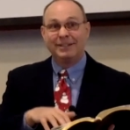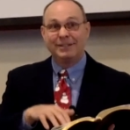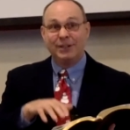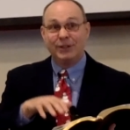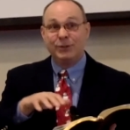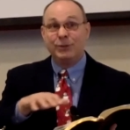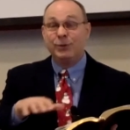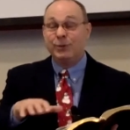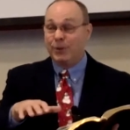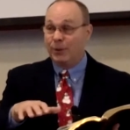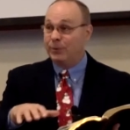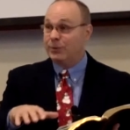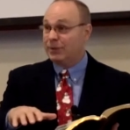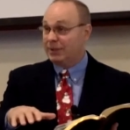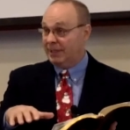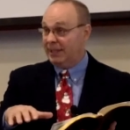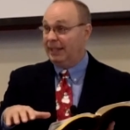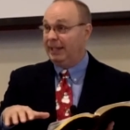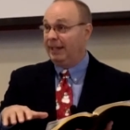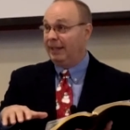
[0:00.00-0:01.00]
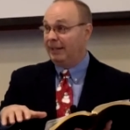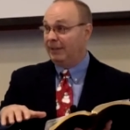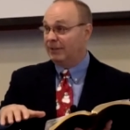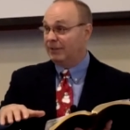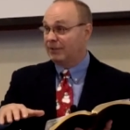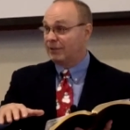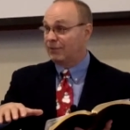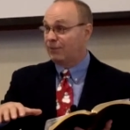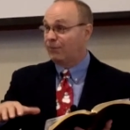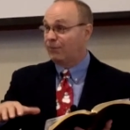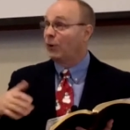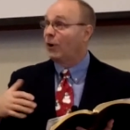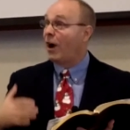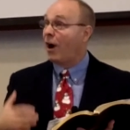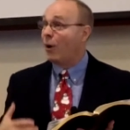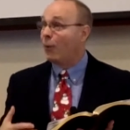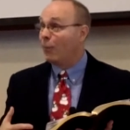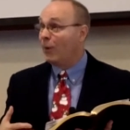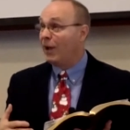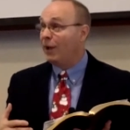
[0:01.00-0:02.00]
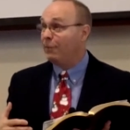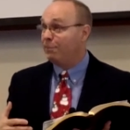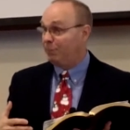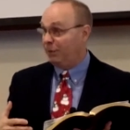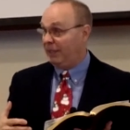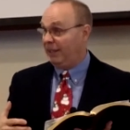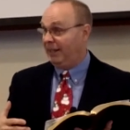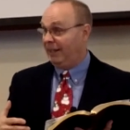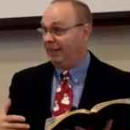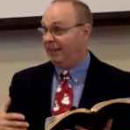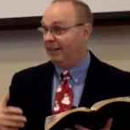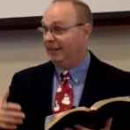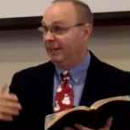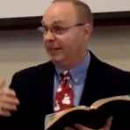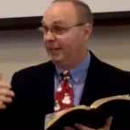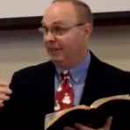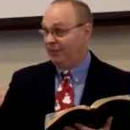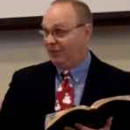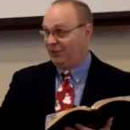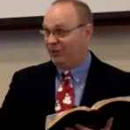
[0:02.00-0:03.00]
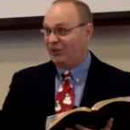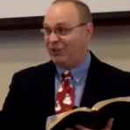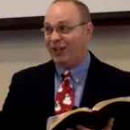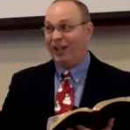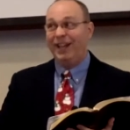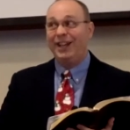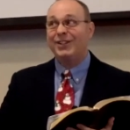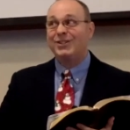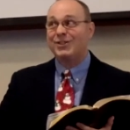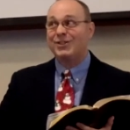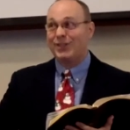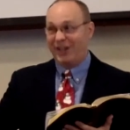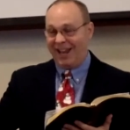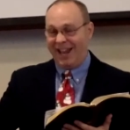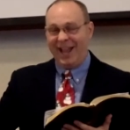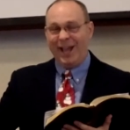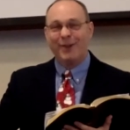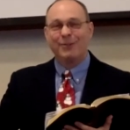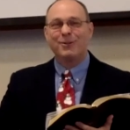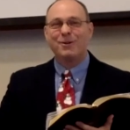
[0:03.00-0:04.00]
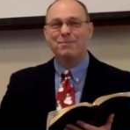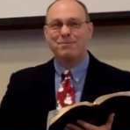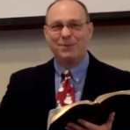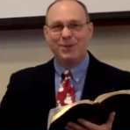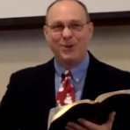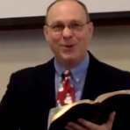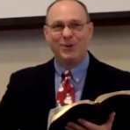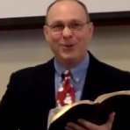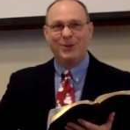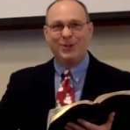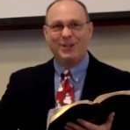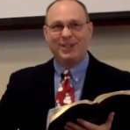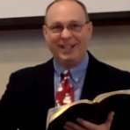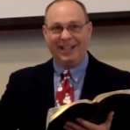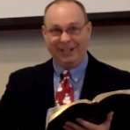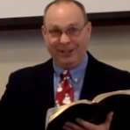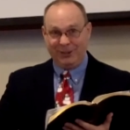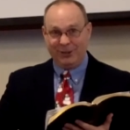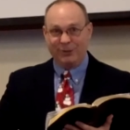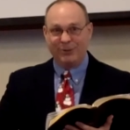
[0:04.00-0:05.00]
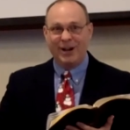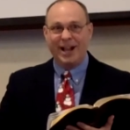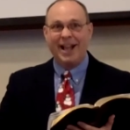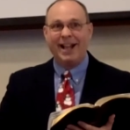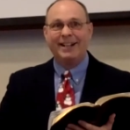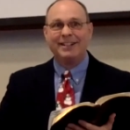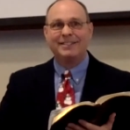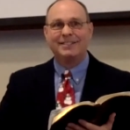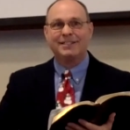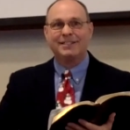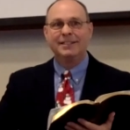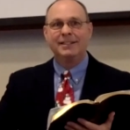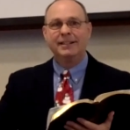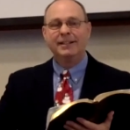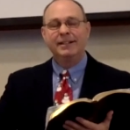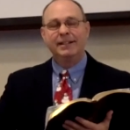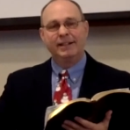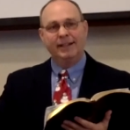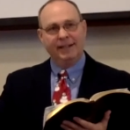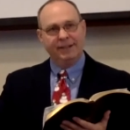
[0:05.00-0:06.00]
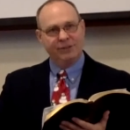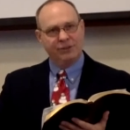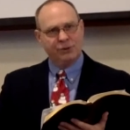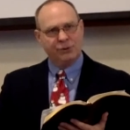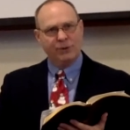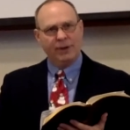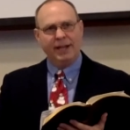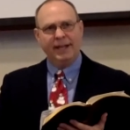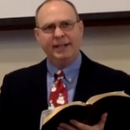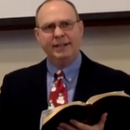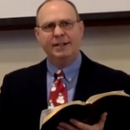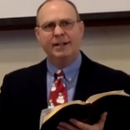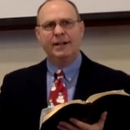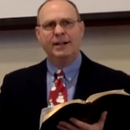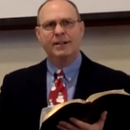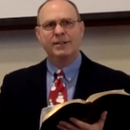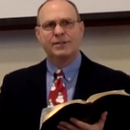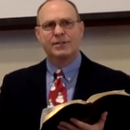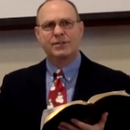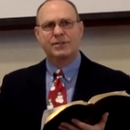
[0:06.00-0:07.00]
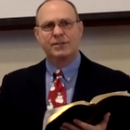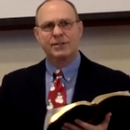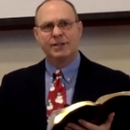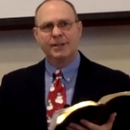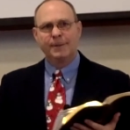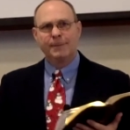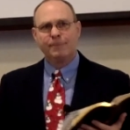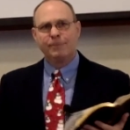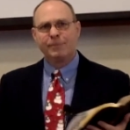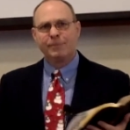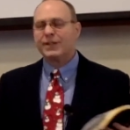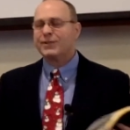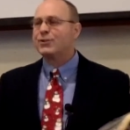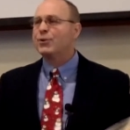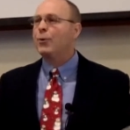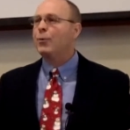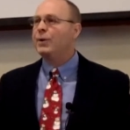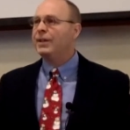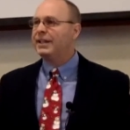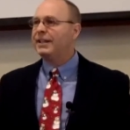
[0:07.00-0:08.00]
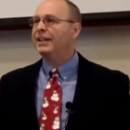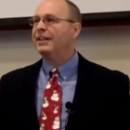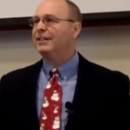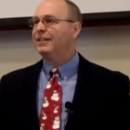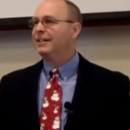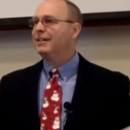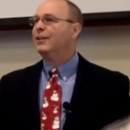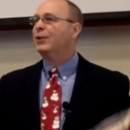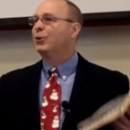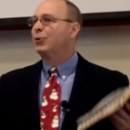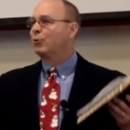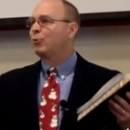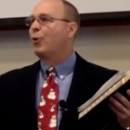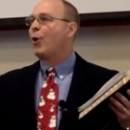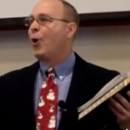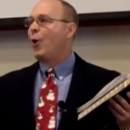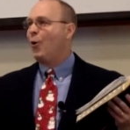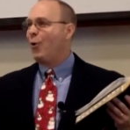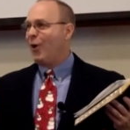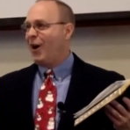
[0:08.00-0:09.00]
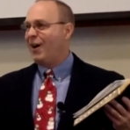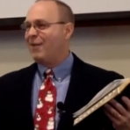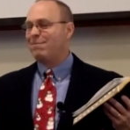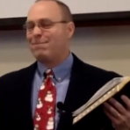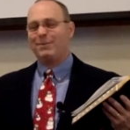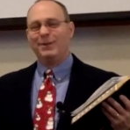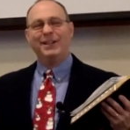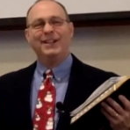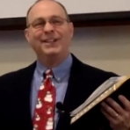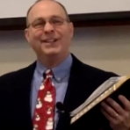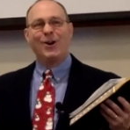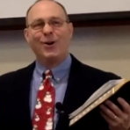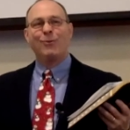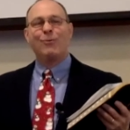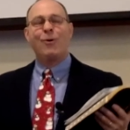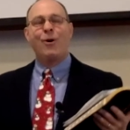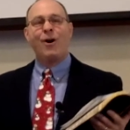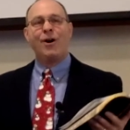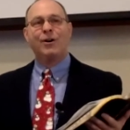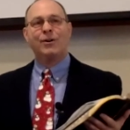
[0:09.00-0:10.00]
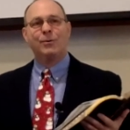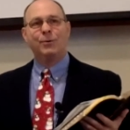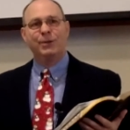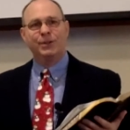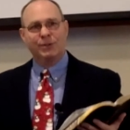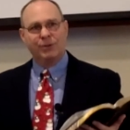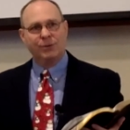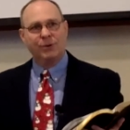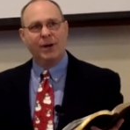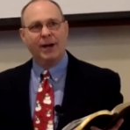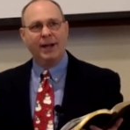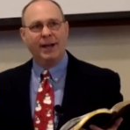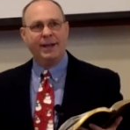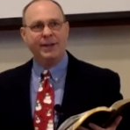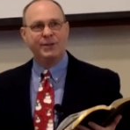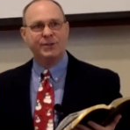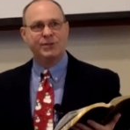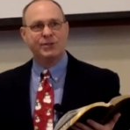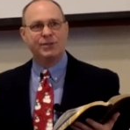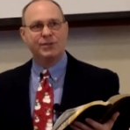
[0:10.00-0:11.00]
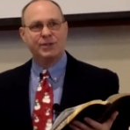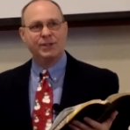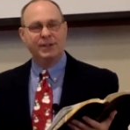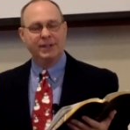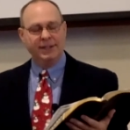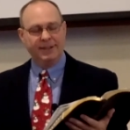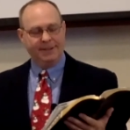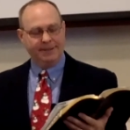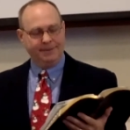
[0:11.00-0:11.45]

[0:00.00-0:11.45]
to do those things for our well-being, to teach and rebuke and correct and train us so we can grow up in our walk with Christ.